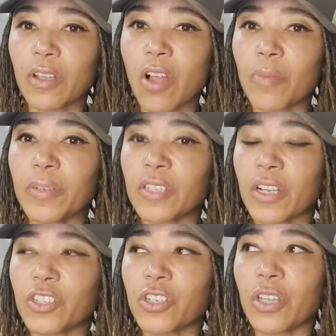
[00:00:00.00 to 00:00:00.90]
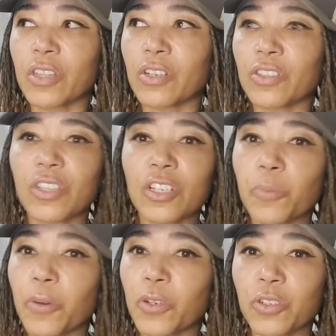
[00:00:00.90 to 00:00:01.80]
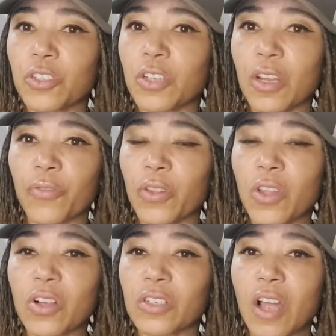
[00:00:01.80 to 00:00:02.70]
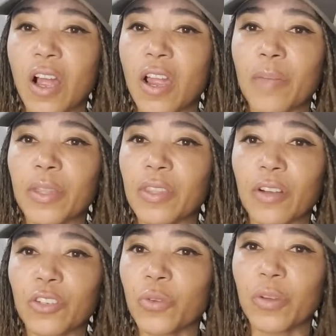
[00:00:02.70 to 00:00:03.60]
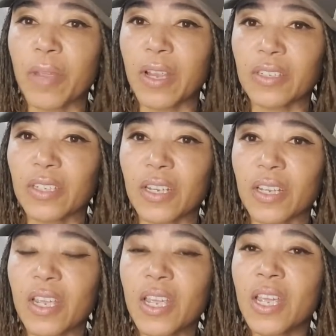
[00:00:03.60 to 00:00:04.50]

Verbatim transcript: comment section that there's this person who's done it for a long time and they're doing amazing.